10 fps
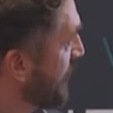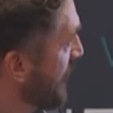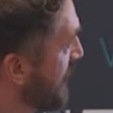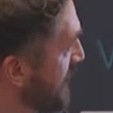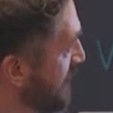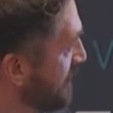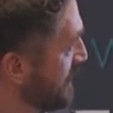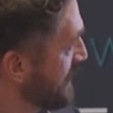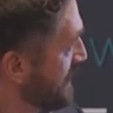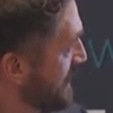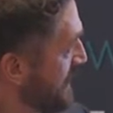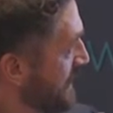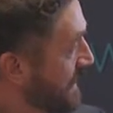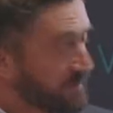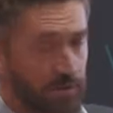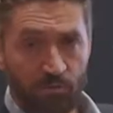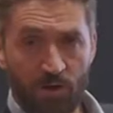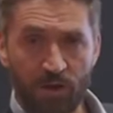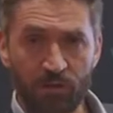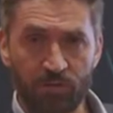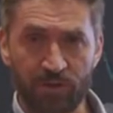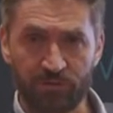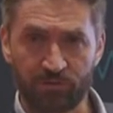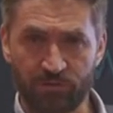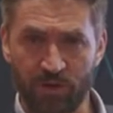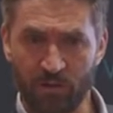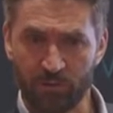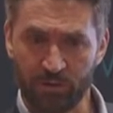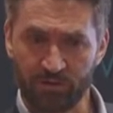Uh, it's in the final phase of development.